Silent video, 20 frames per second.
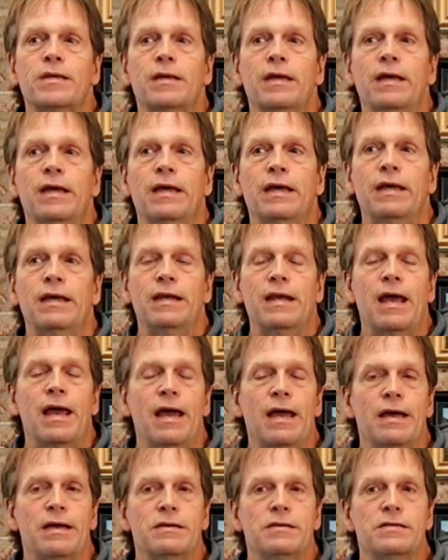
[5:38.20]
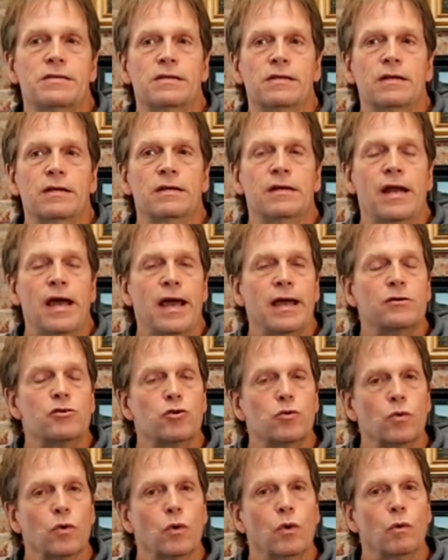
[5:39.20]
it has
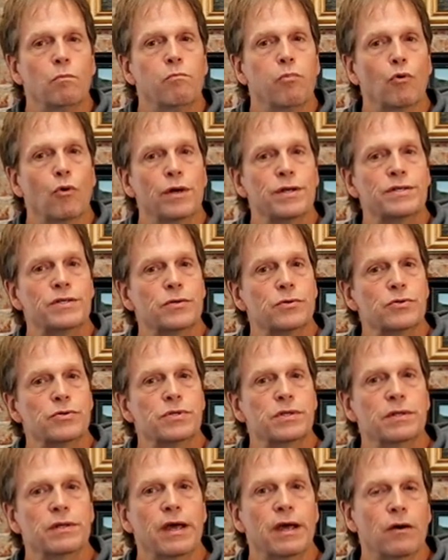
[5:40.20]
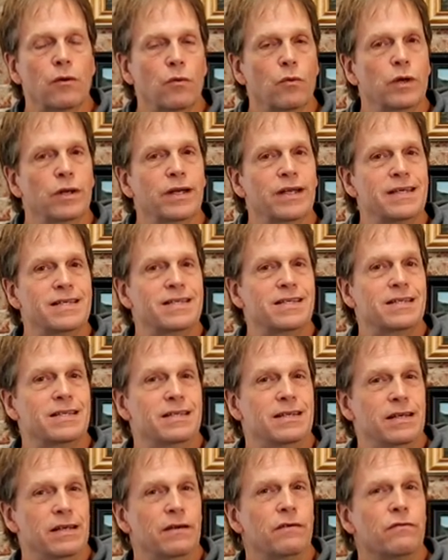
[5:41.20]
natural bristles that are really
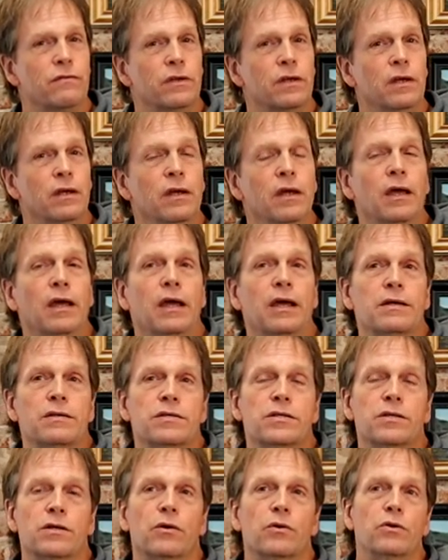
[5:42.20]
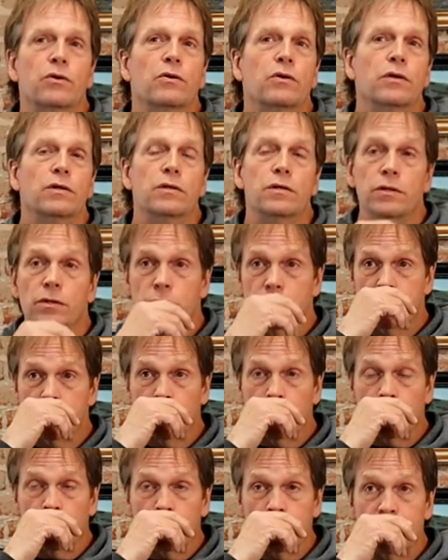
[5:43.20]
stiff and so you can do
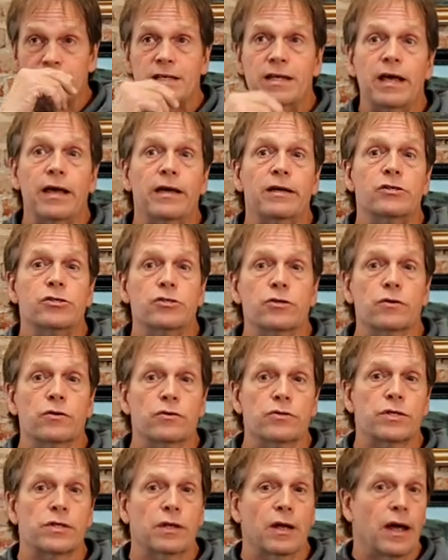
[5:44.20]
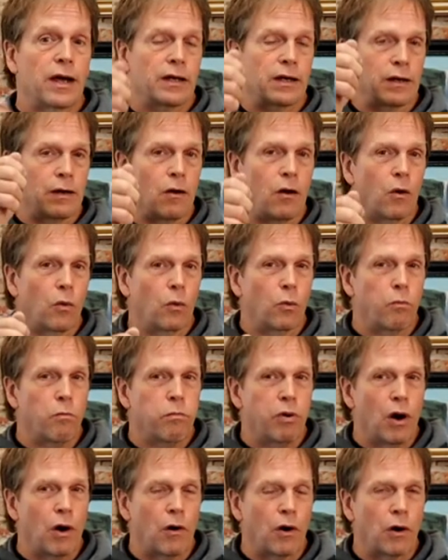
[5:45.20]
certain textures like an old
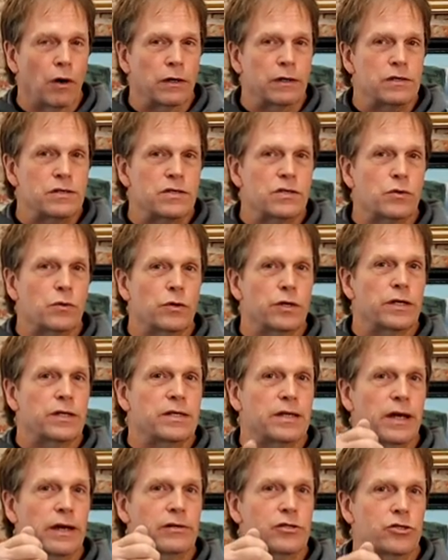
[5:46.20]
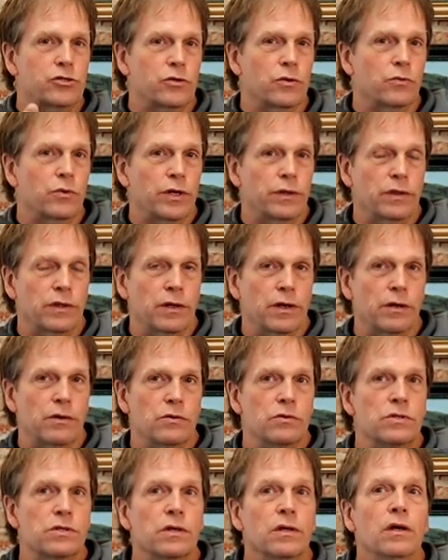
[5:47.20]
barn sort of texture with
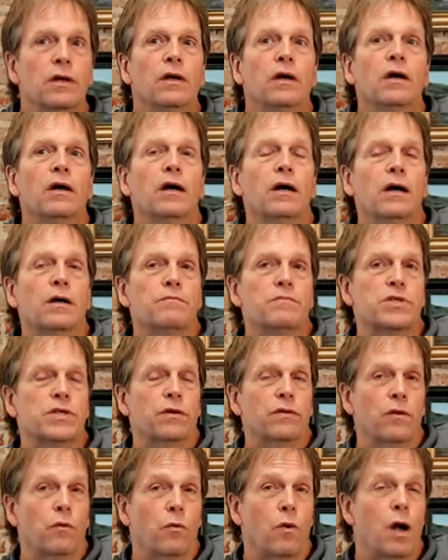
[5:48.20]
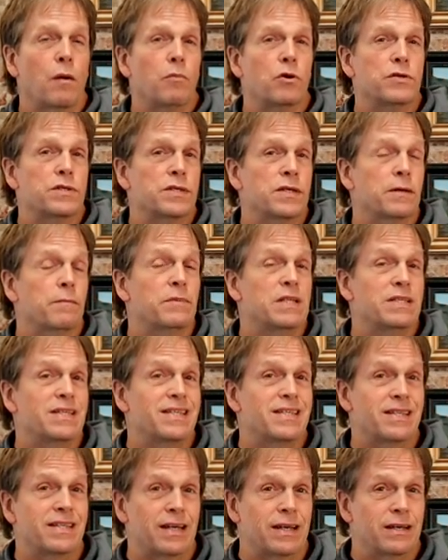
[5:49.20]
those um, so the robert simmons
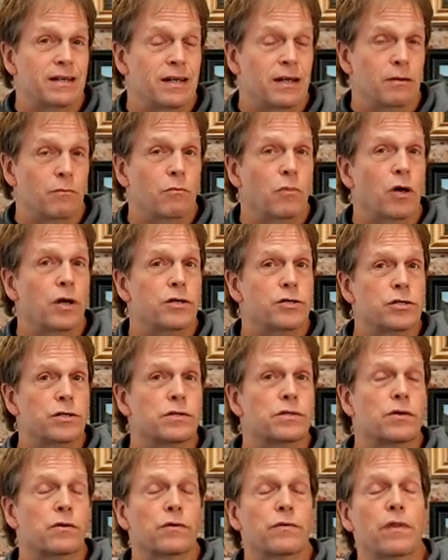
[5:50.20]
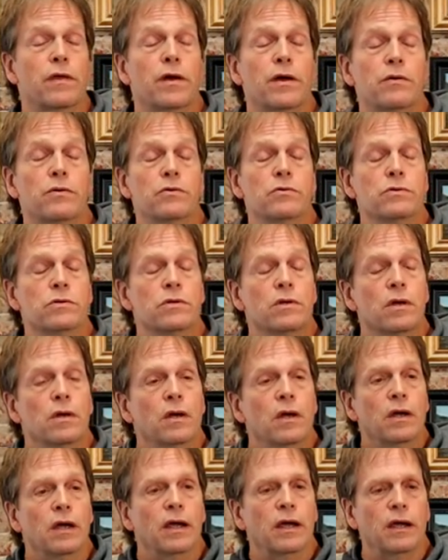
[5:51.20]
signet brushes are those
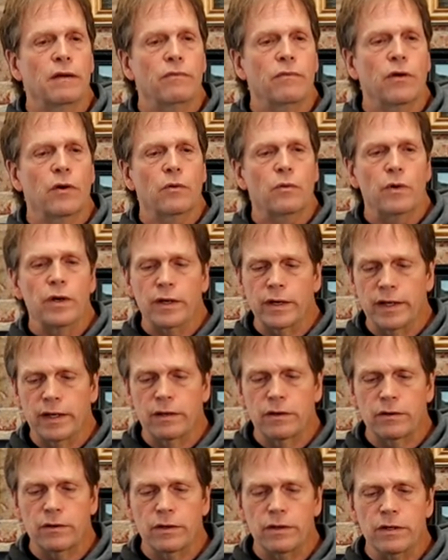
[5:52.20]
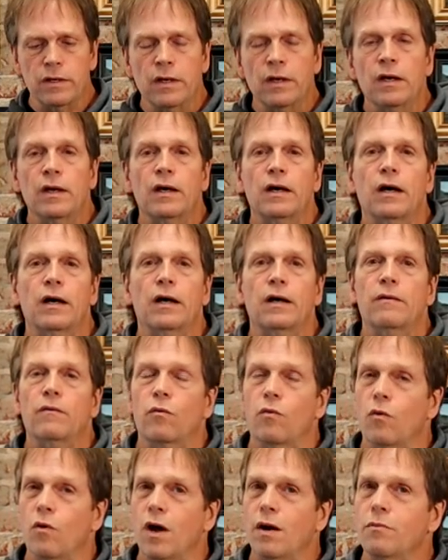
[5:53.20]
and they're really good uh,
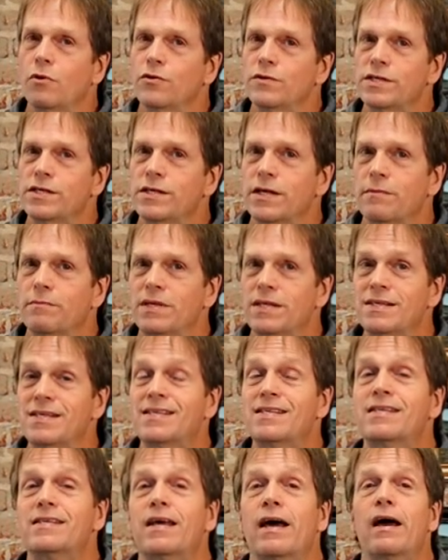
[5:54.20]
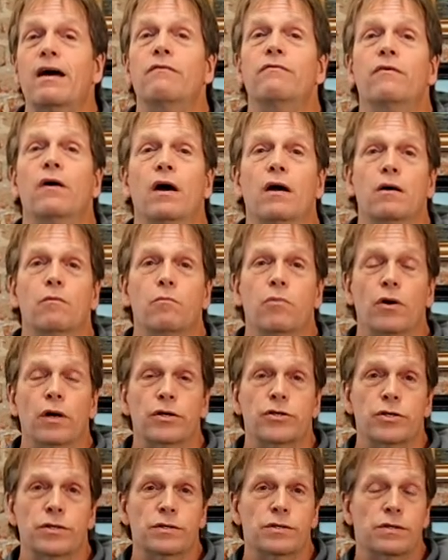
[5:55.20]
robert simmons sapphire
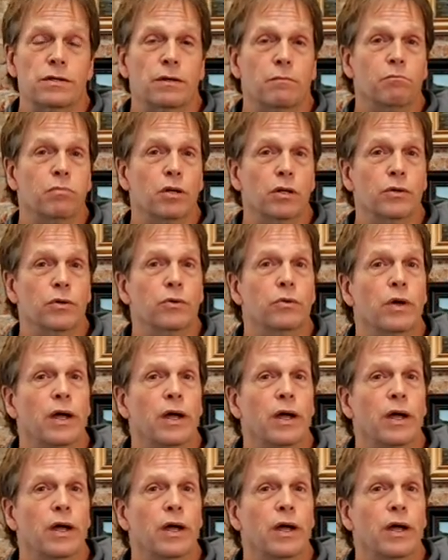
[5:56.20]
brushes the blue